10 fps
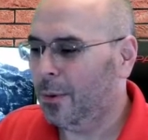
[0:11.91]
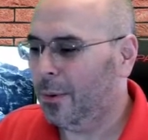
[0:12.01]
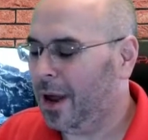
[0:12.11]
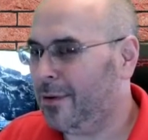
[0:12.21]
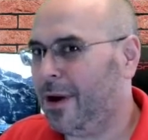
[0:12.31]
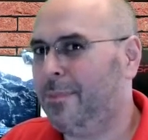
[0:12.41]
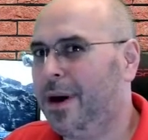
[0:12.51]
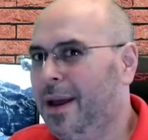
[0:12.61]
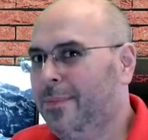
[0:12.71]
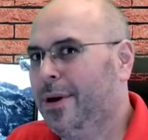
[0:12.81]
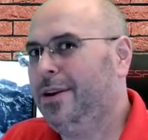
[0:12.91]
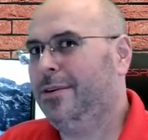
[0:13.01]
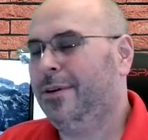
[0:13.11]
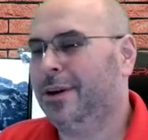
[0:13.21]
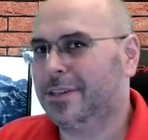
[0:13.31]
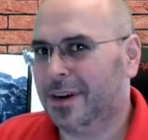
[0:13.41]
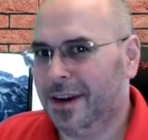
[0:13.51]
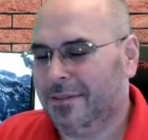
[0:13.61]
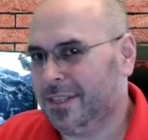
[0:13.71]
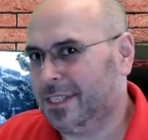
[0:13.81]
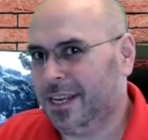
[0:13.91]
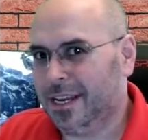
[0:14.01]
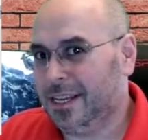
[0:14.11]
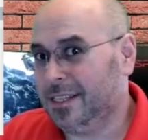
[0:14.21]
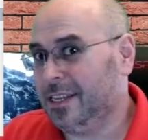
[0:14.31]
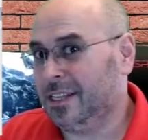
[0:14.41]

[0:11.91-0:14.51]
Why do I buy a brand new hard drive that says